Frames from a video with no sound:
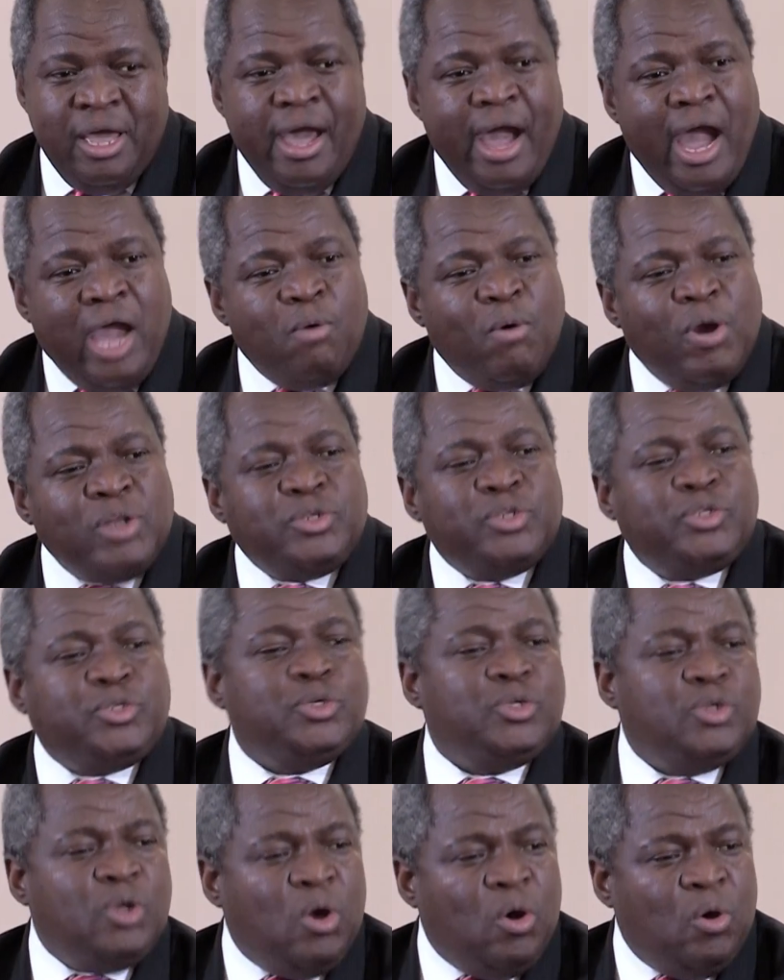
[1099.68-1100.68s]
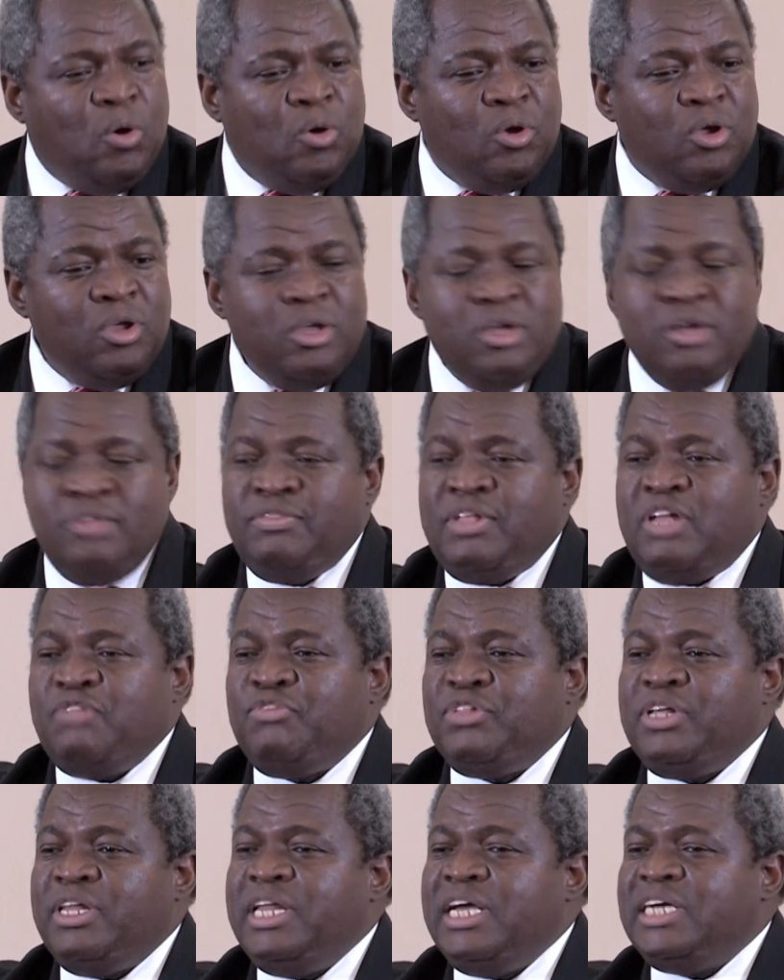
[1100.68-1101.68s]
I want you to know that
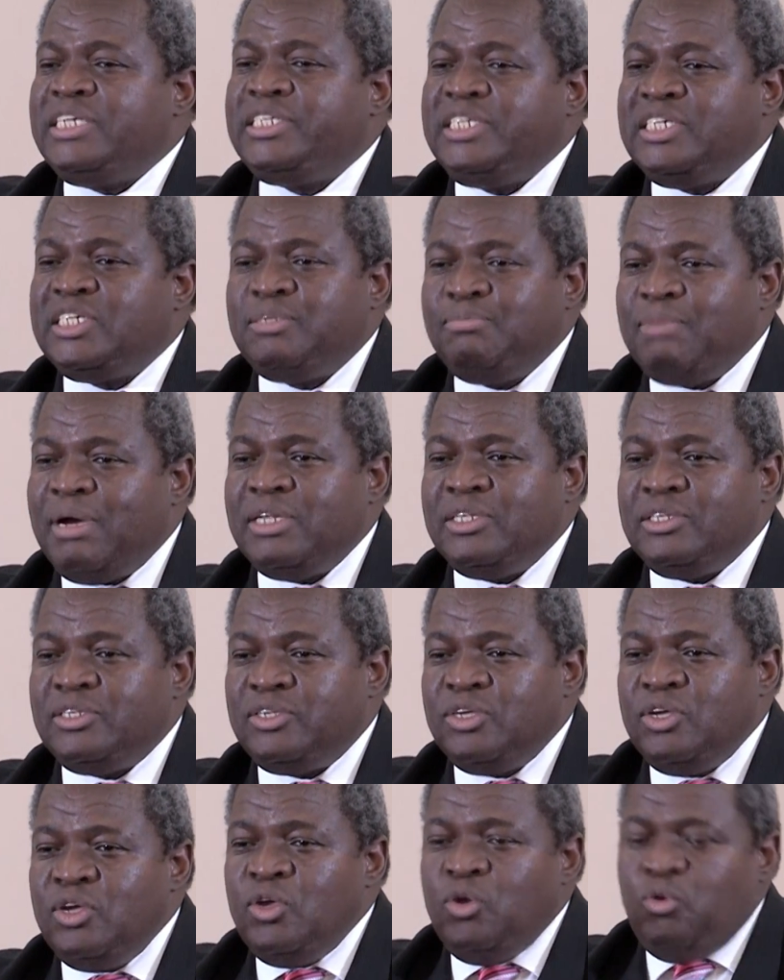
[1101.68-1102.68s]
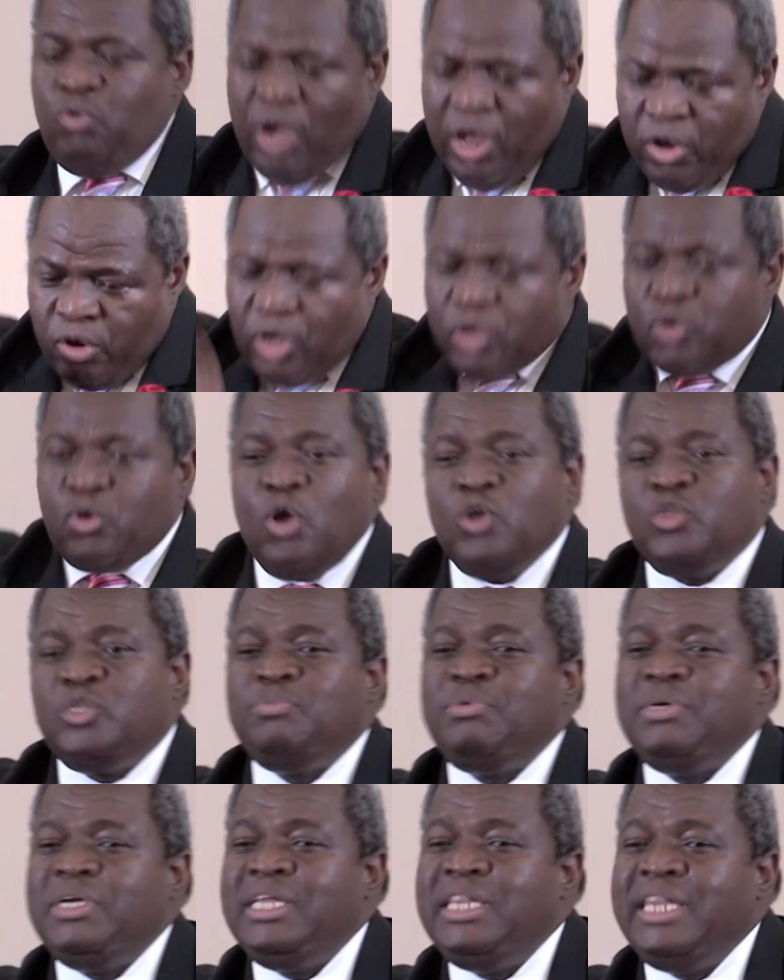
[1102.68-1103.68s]
for the next 6 months, we are not going to
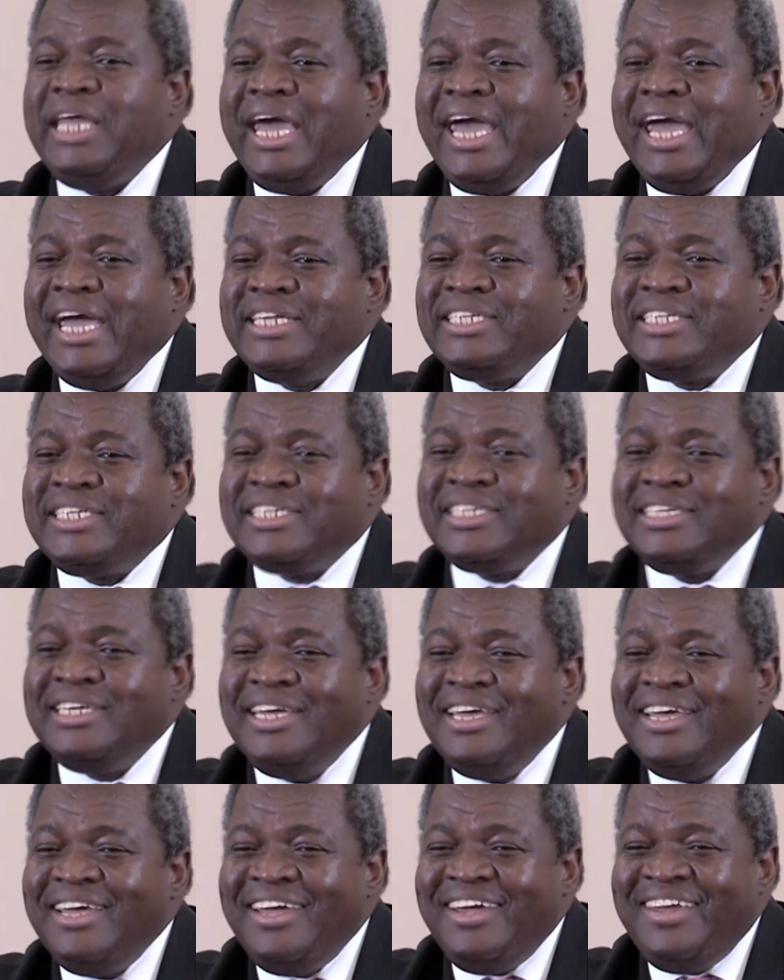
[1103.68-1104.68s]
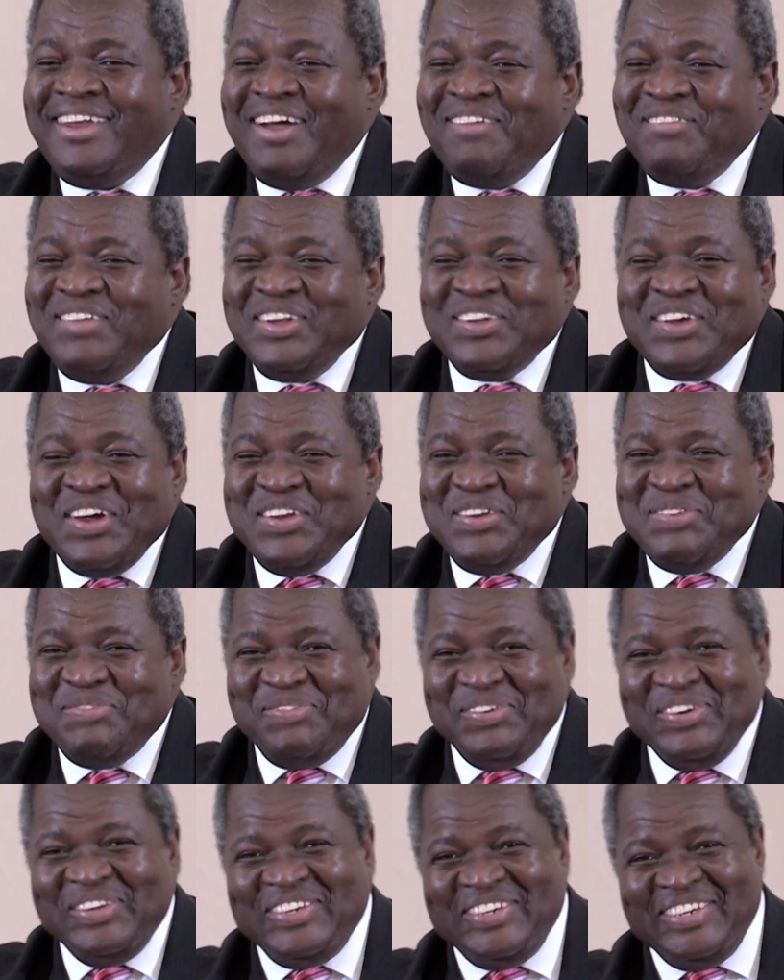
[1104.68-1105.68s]
be in the hat. We are not going to
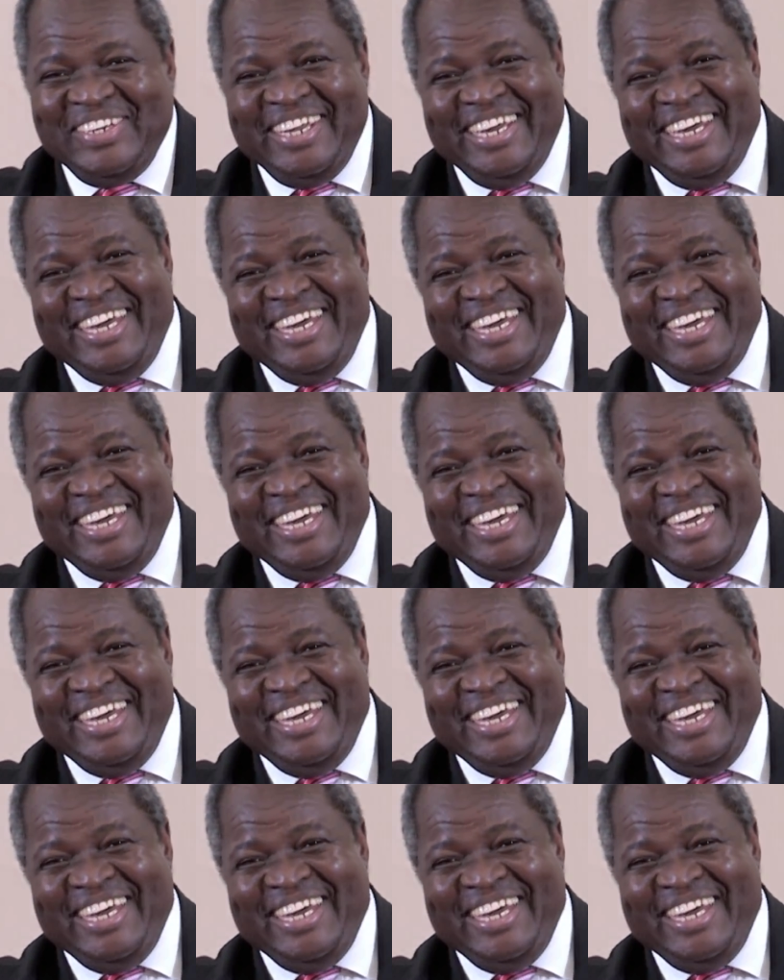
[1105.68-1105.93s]
put to the